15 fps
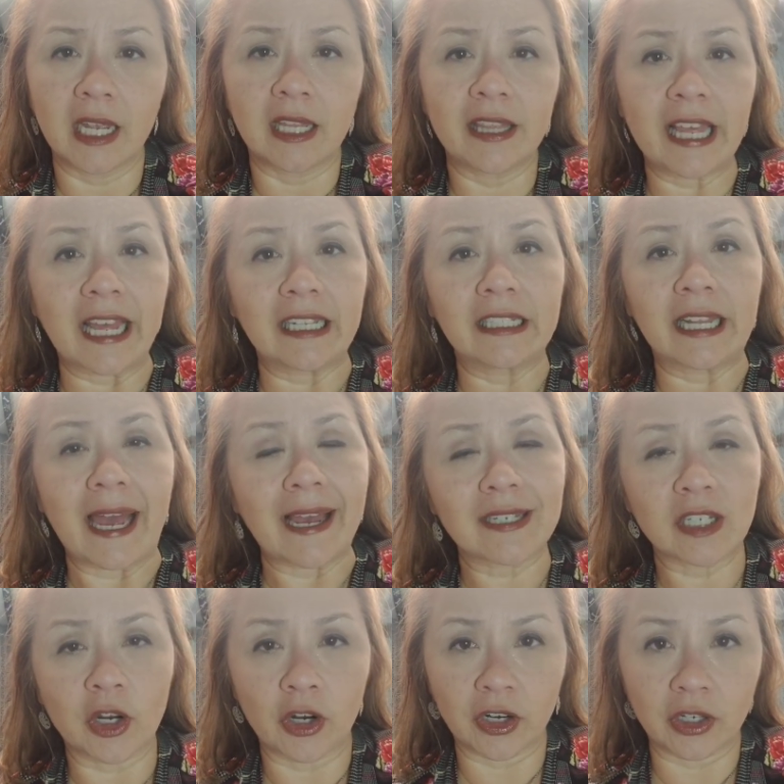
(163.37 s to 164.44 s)
That
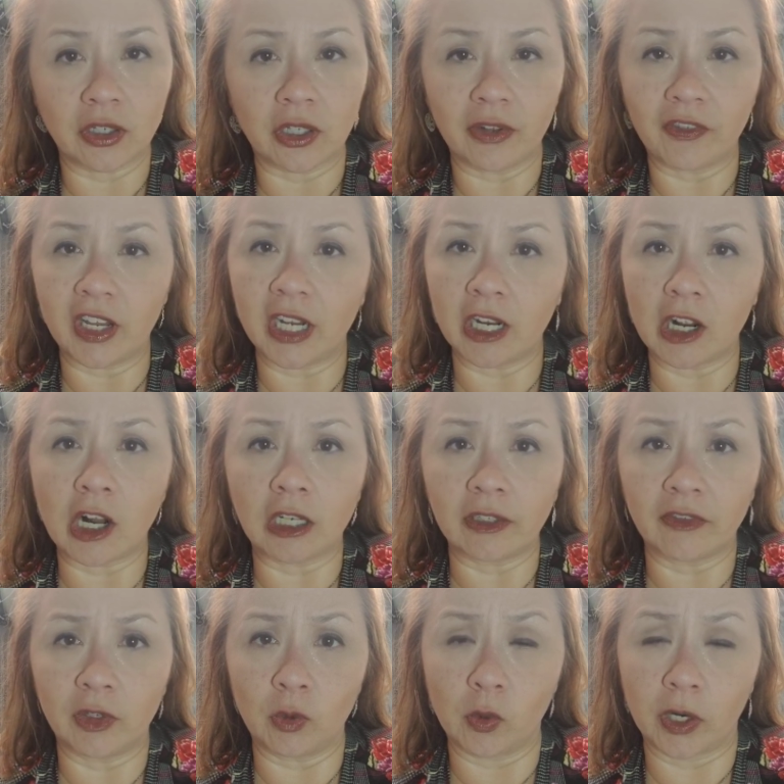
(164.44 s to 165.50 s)
last hurdle of getting all
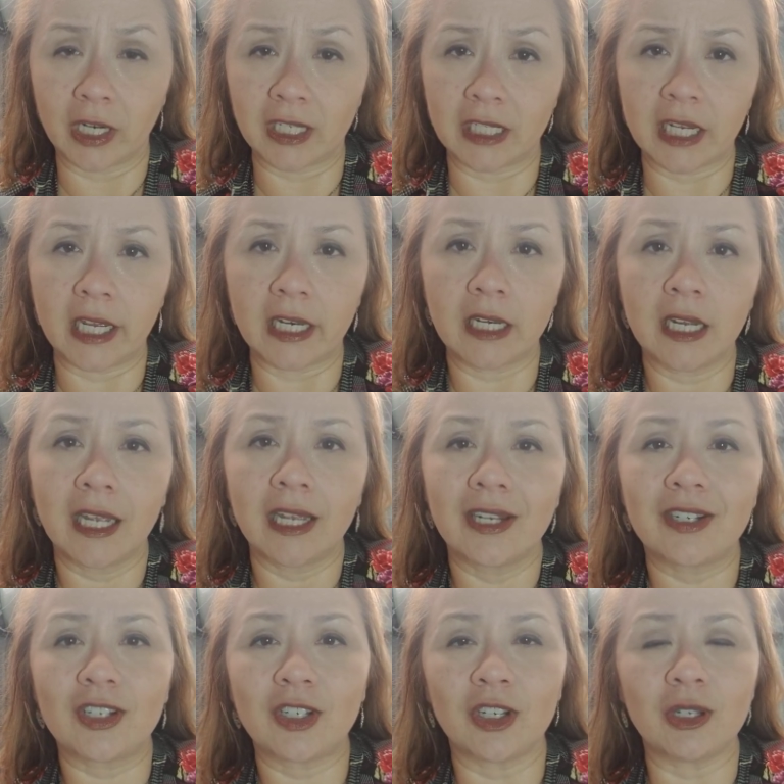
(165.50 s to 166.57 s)
of the work done
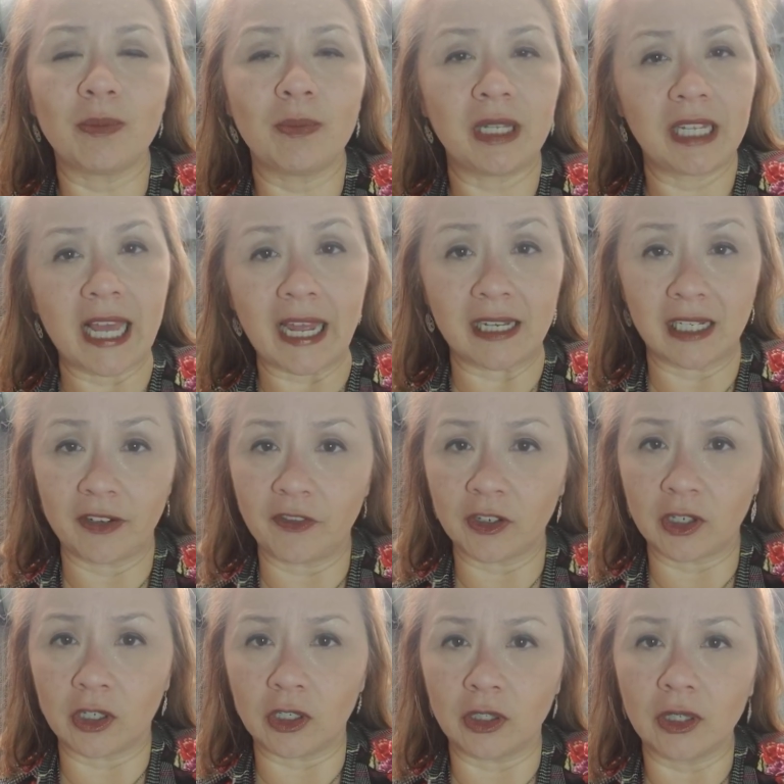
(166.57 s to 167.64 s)
shouldn't be that
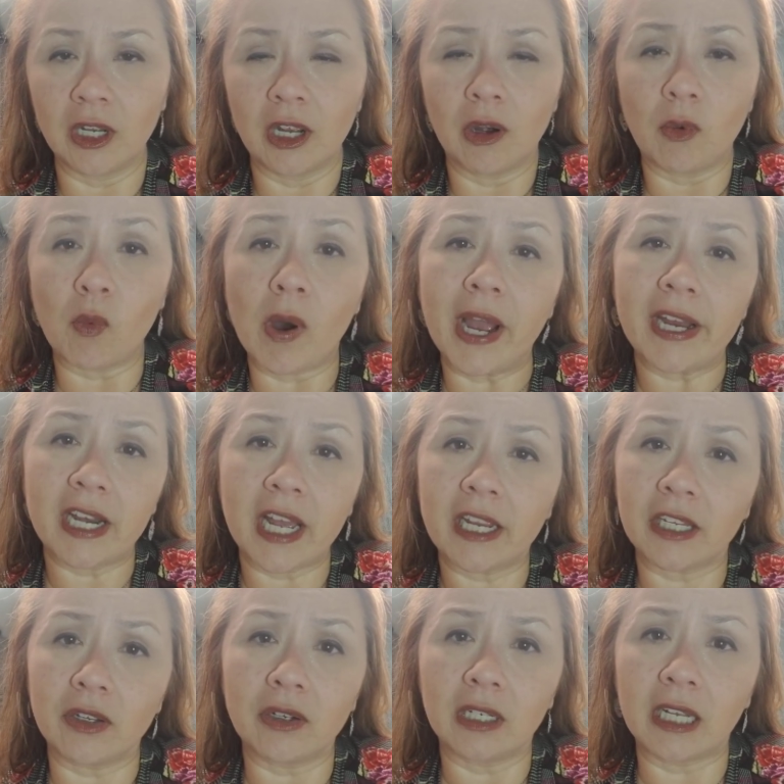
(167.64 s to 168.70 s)
difficult. Why not
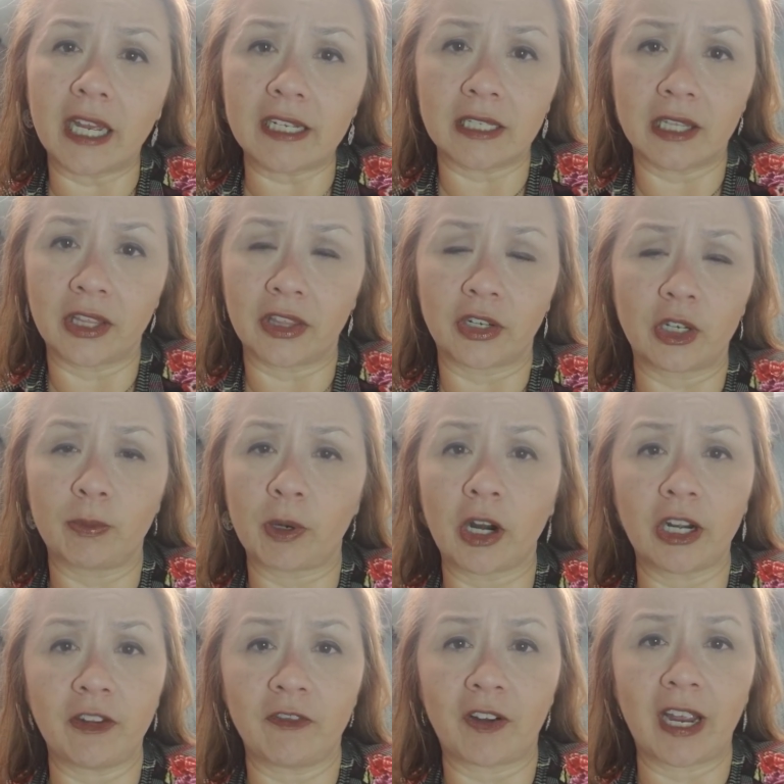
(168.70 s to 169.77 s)
utilize the
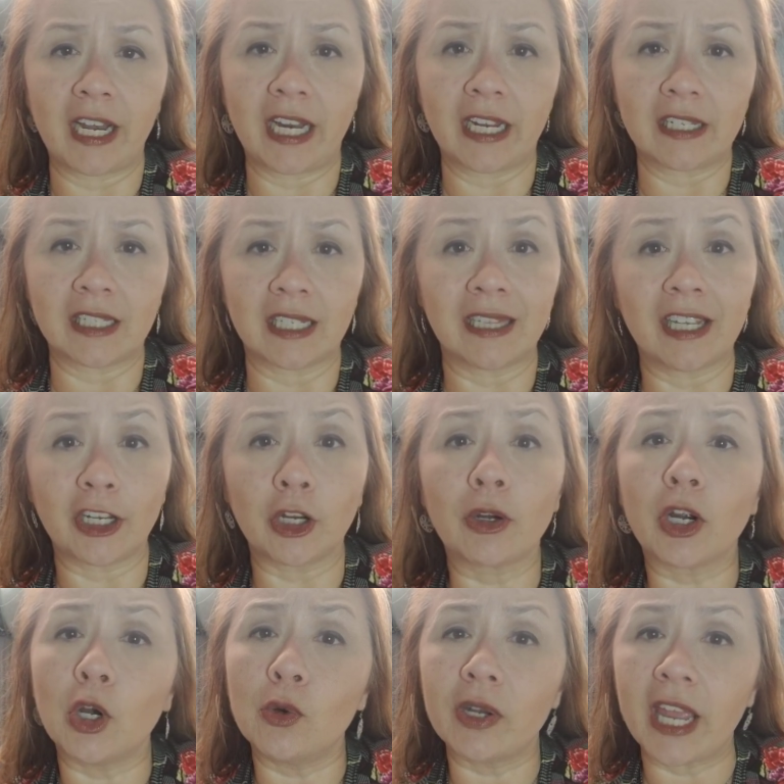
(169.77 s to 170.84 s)
third-party financing that
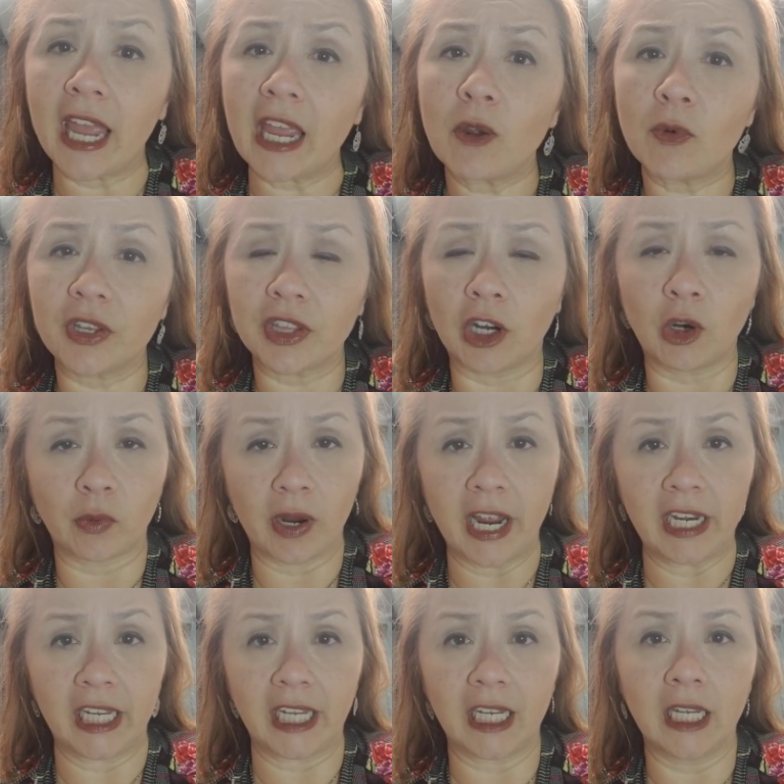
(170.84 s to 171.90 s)
you're okay with
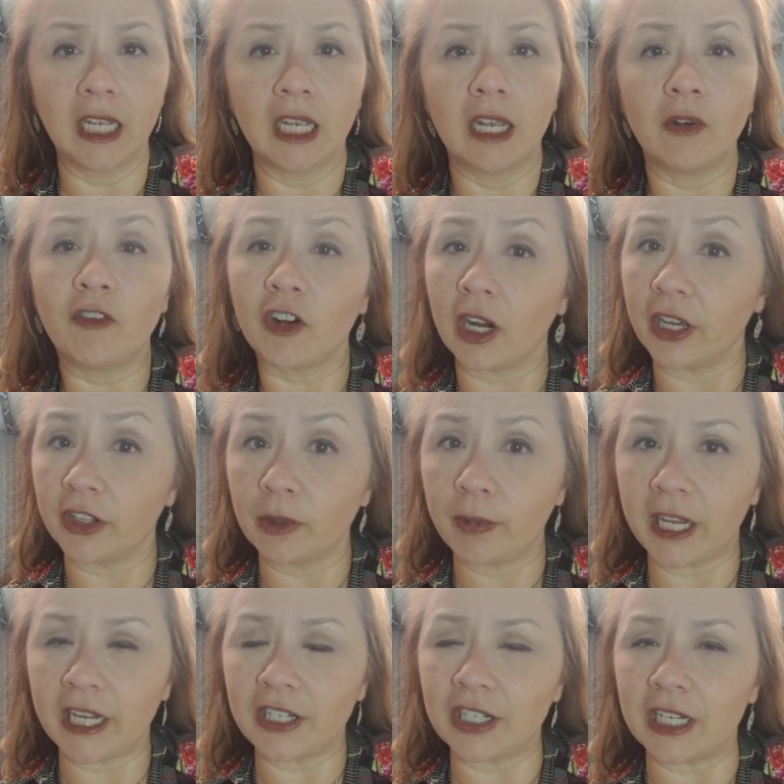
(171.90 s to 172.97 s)
already for other
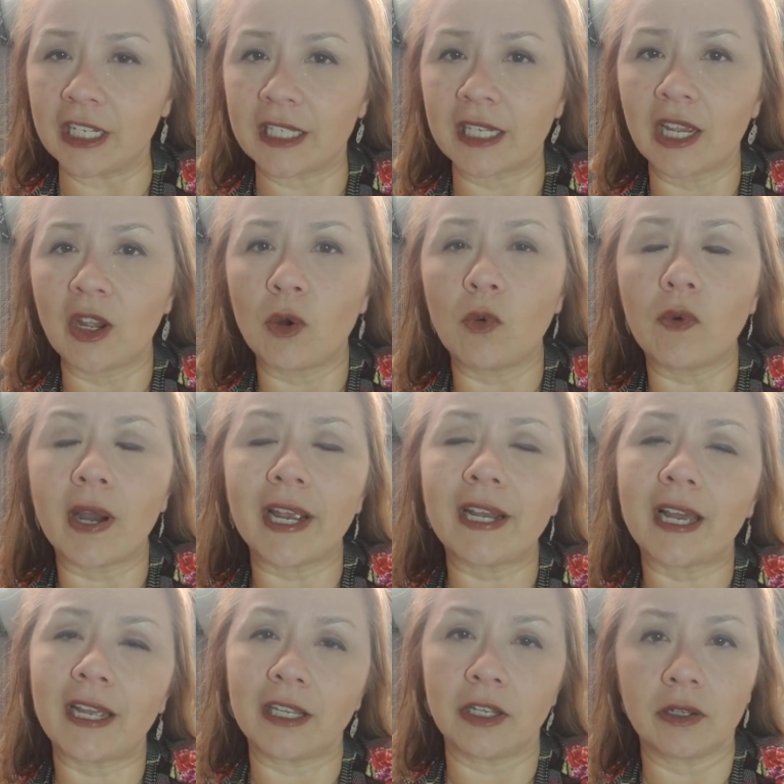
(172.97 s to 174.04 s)
patients? Why
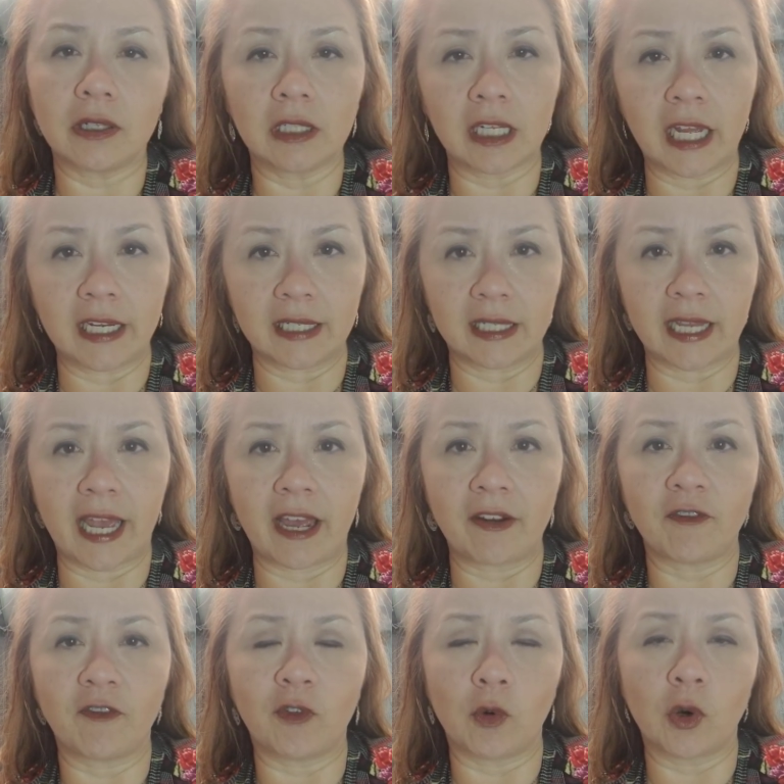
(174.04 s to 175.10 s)
not utilize
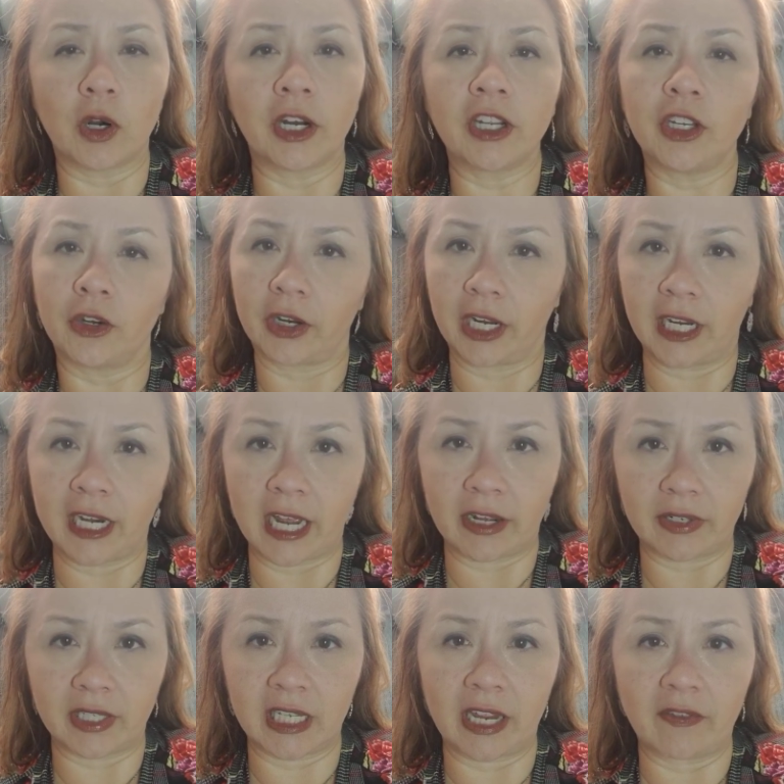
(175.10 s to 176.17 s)
that for your
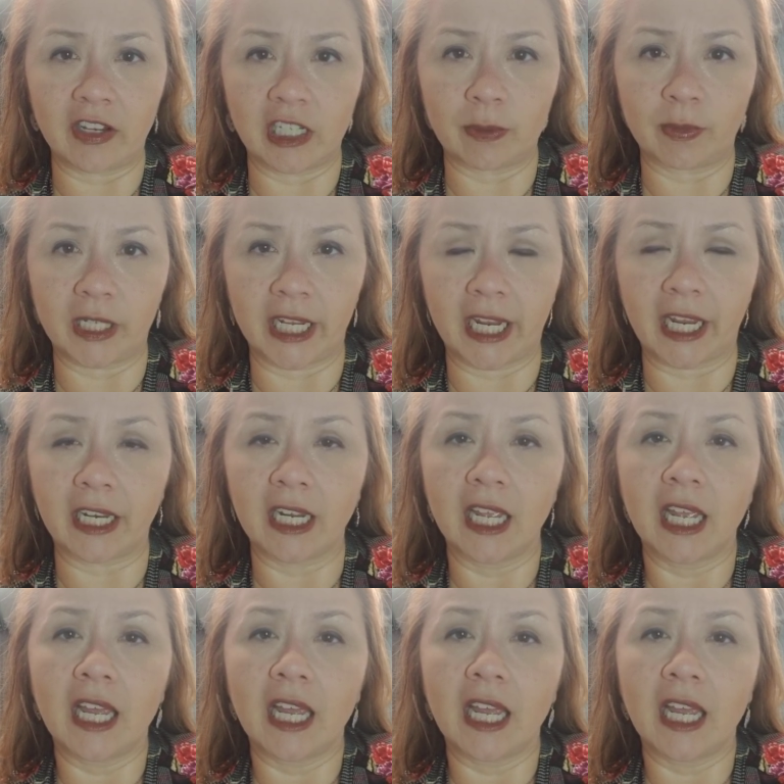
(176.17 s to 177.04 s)
in-house savings plan?